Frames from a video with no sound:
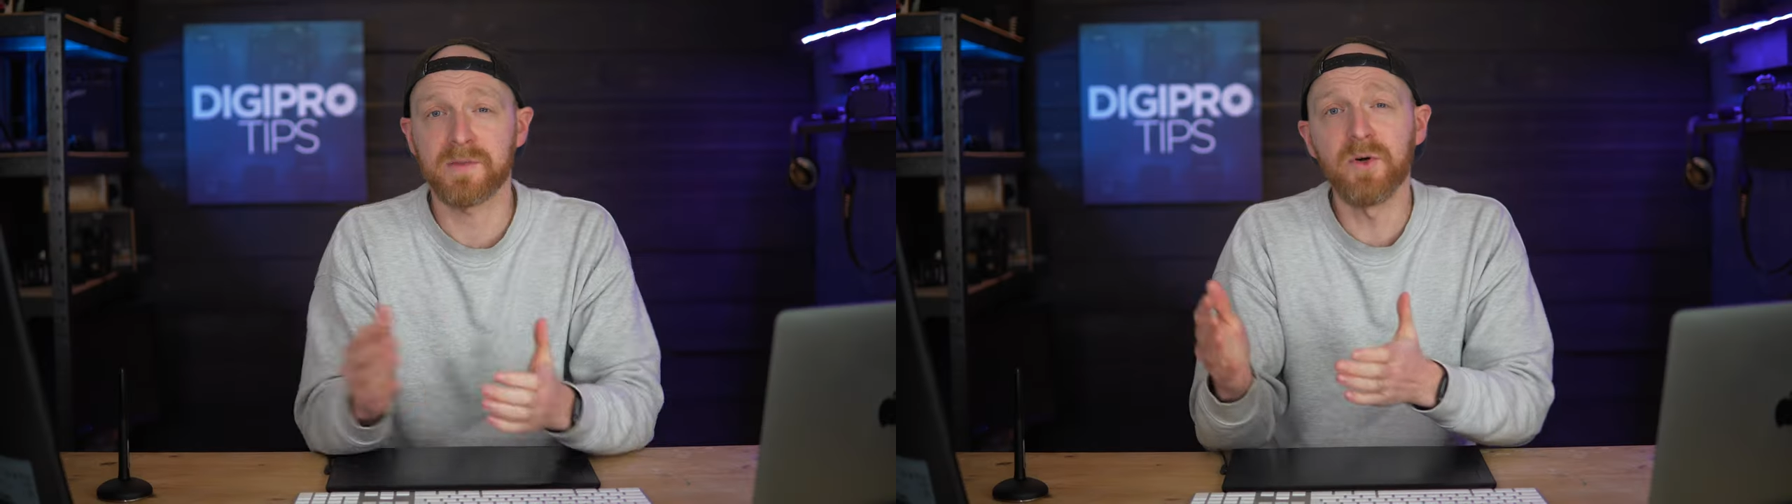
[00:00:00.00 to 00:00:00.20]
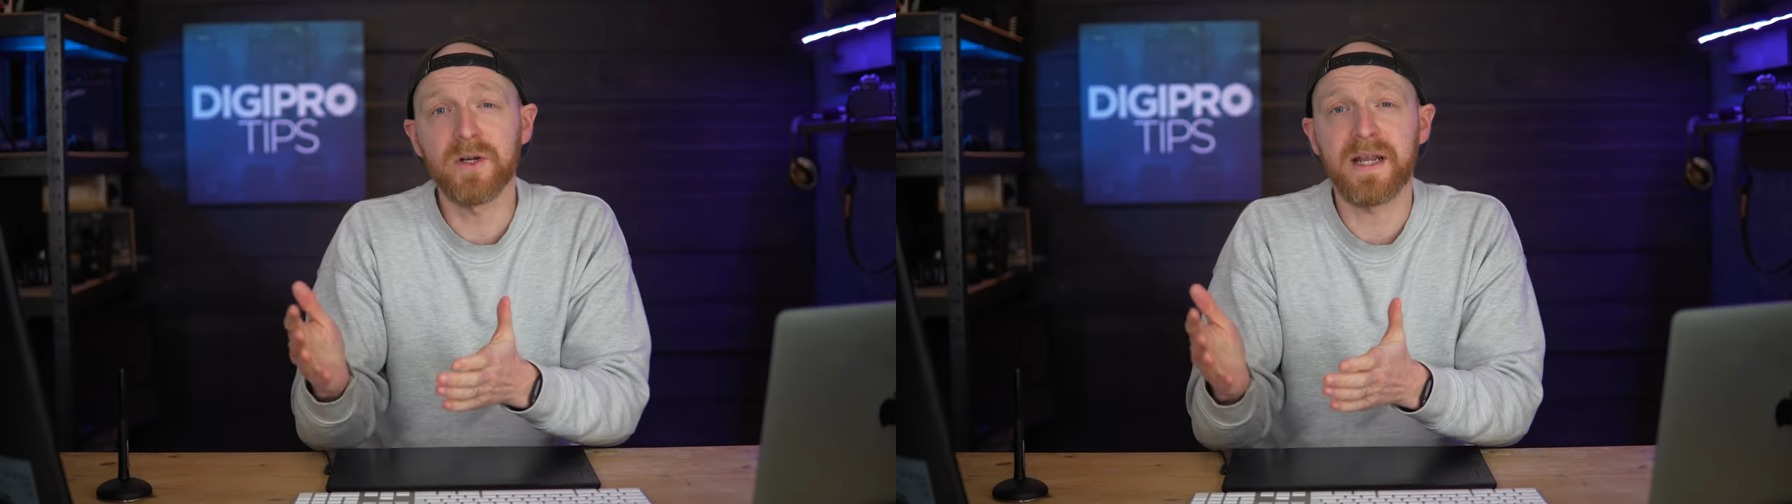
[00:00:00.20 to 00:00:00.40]

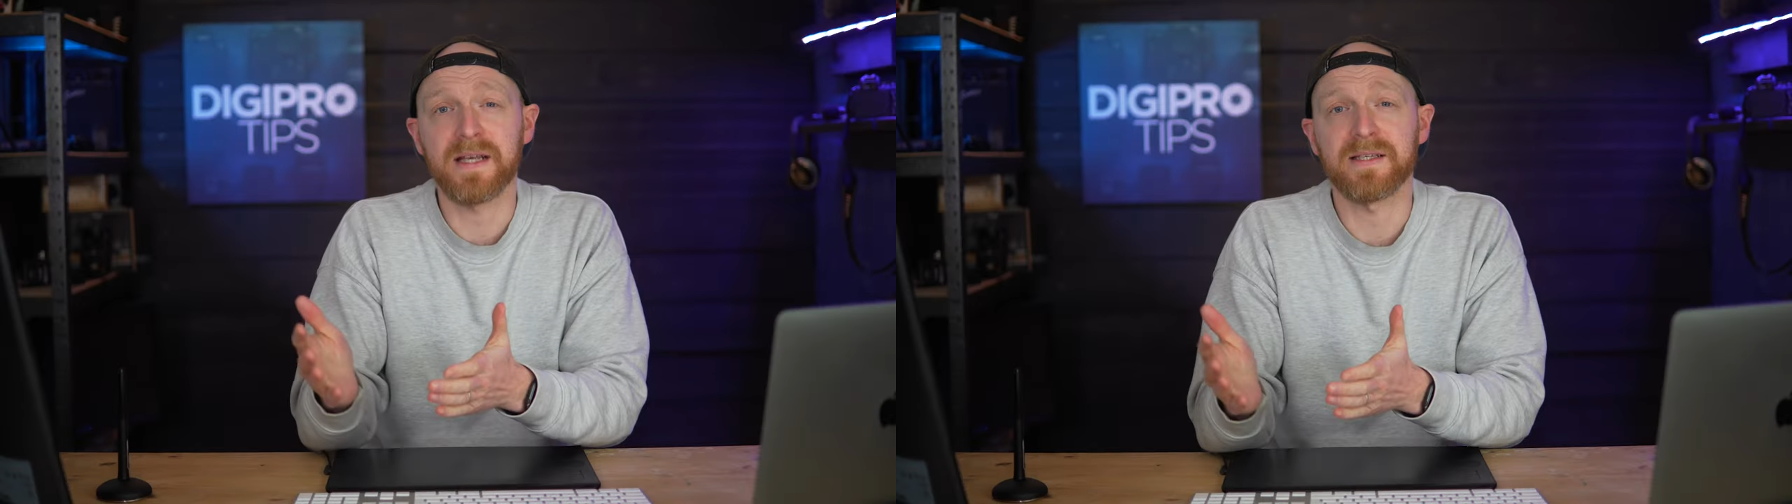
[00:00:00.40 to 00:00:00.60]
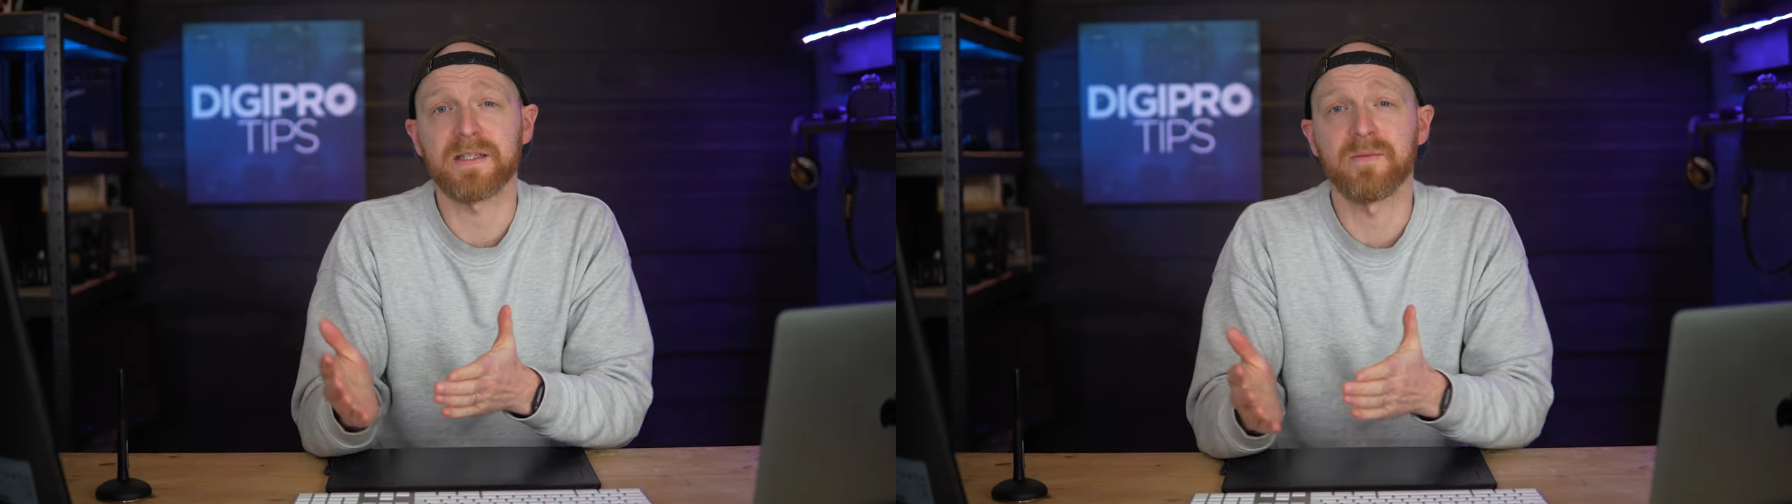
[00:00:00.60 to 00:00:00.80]
smaller
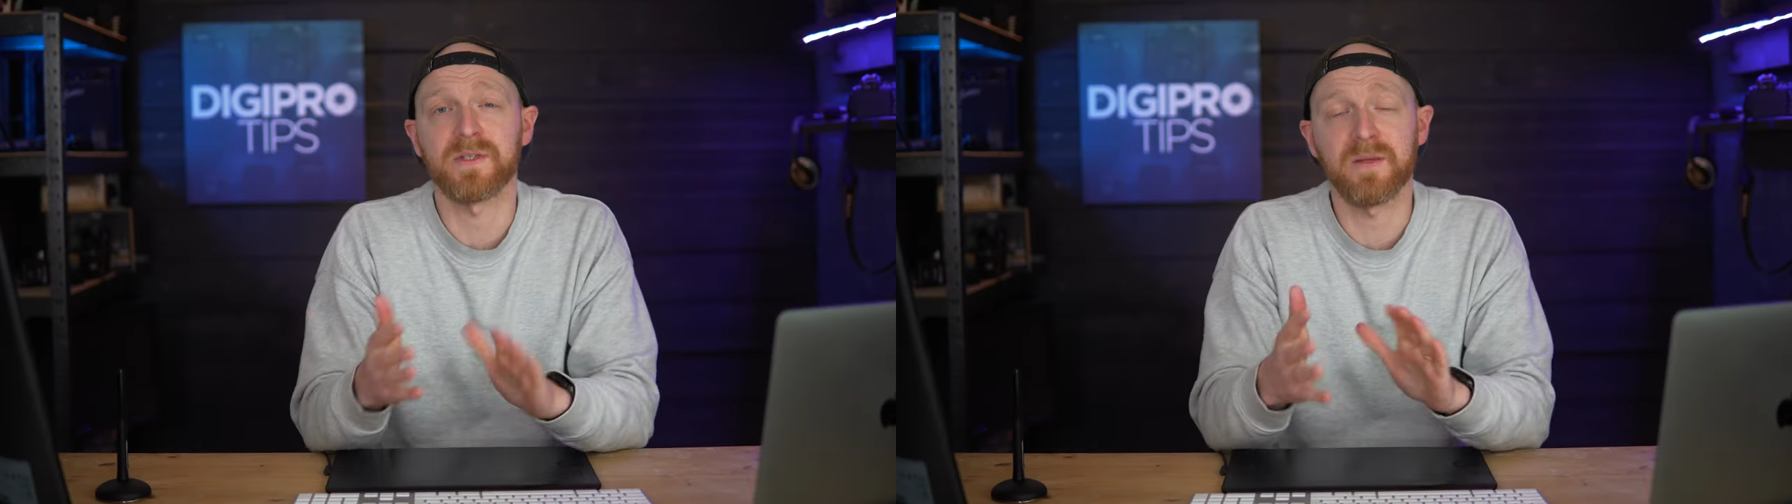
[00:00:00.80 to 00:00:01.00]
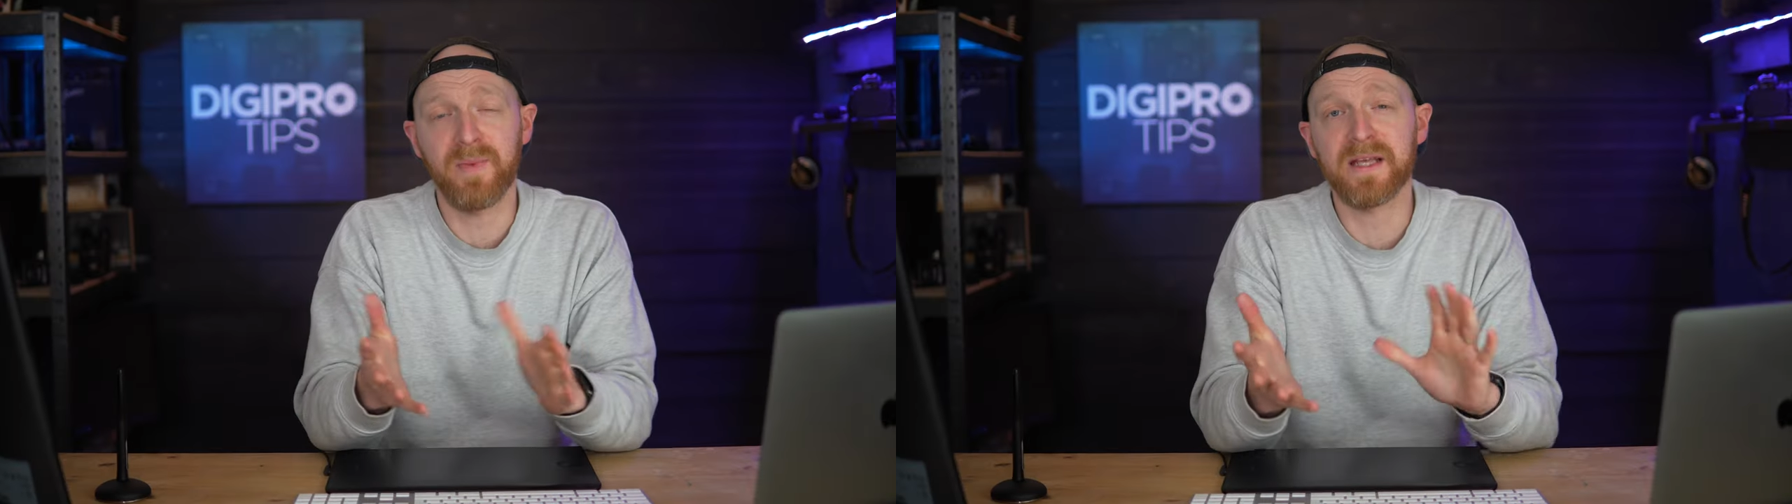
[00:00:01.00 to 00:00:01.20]
NAS
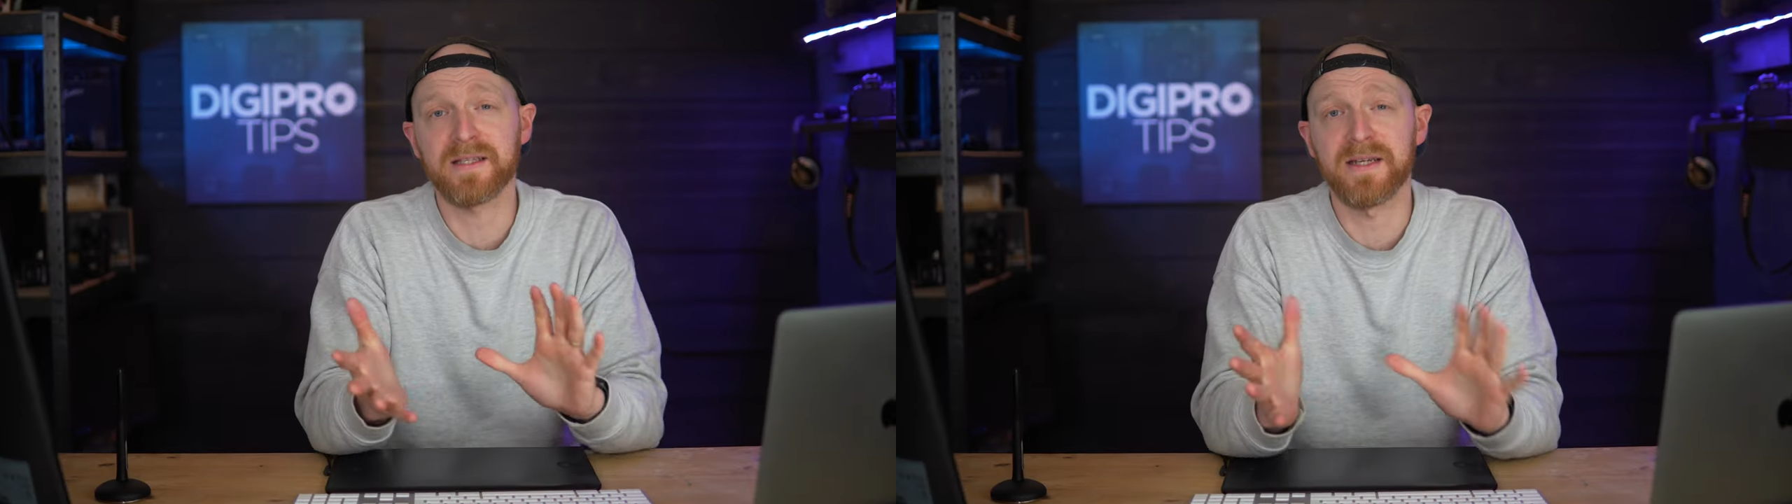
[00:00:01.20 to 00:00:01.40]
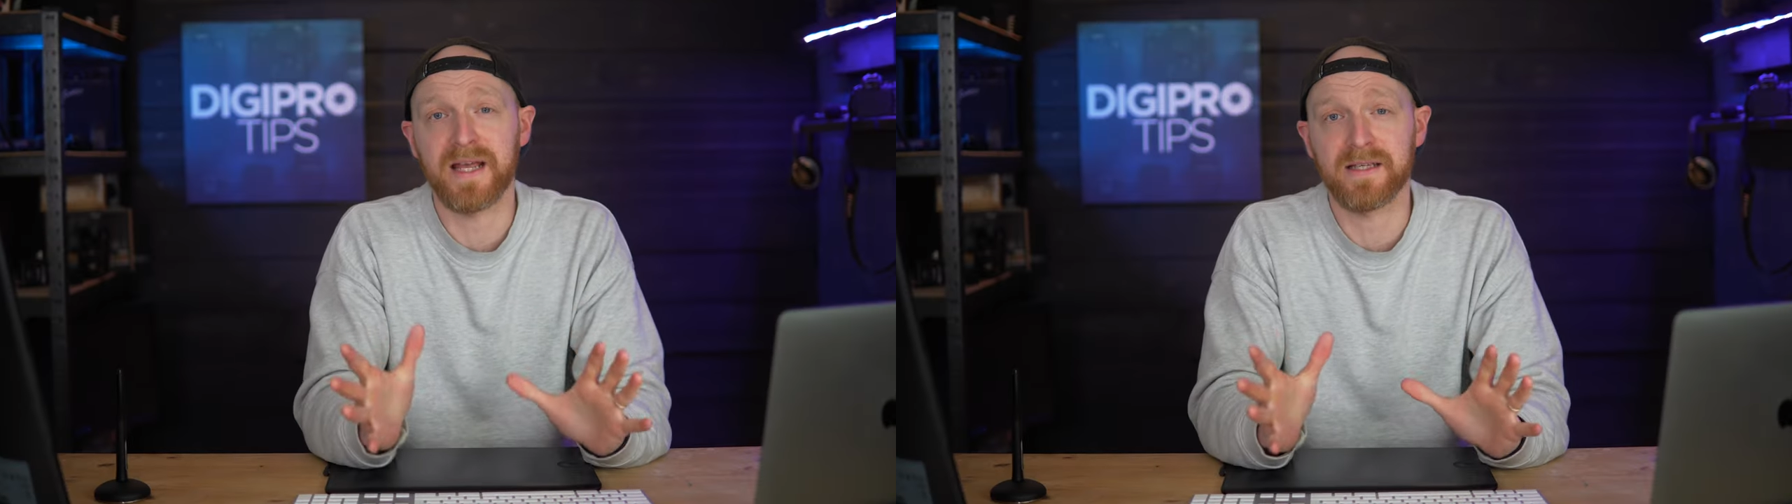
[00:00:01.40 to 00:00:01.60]
systems, the
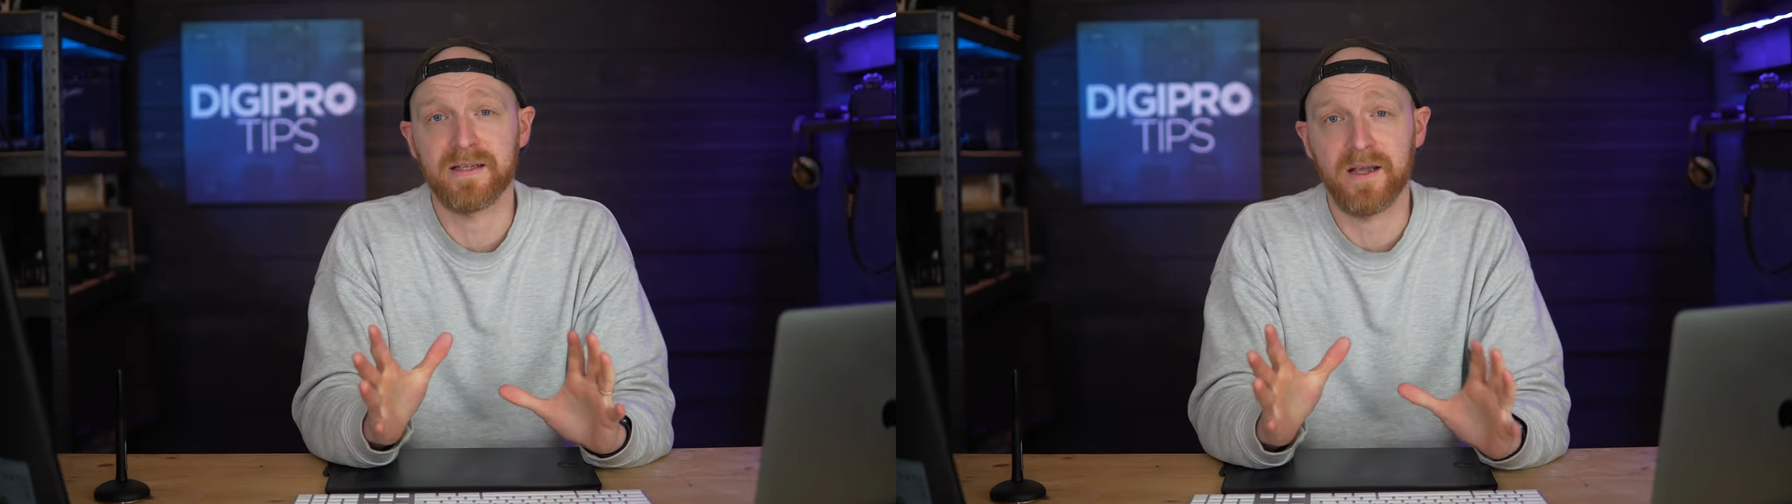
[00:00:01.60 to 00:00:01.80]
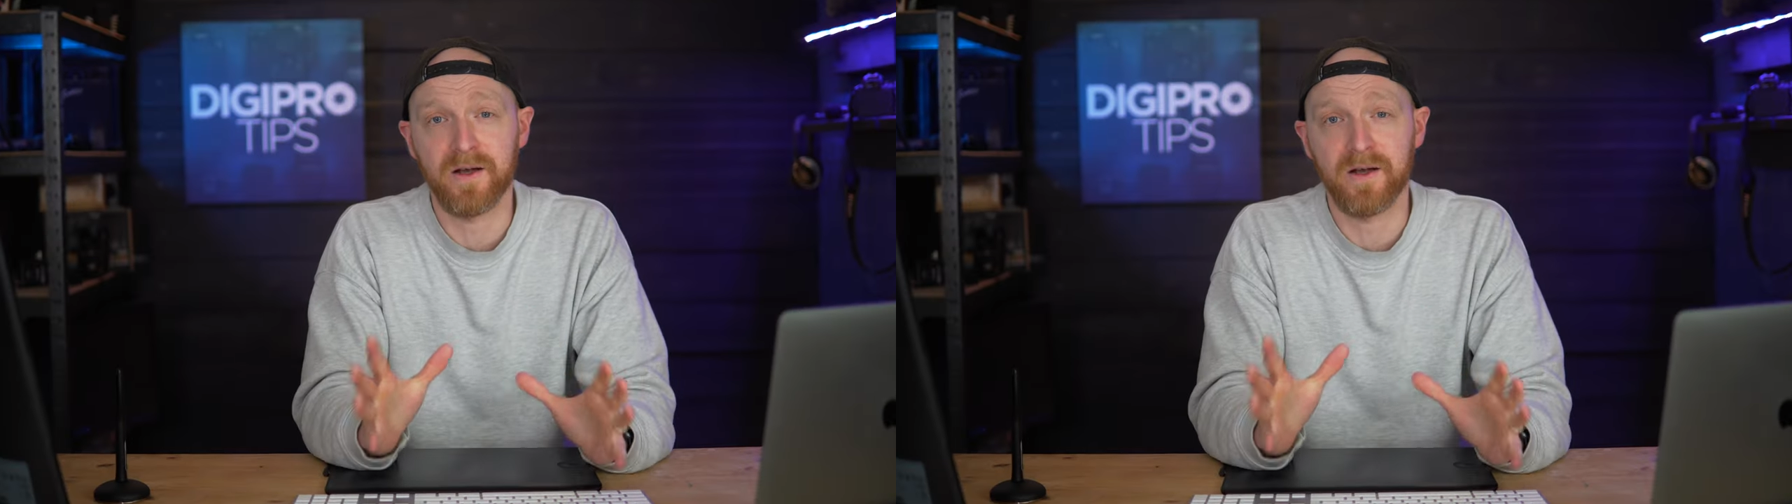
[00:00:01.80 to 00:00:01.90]
best NAS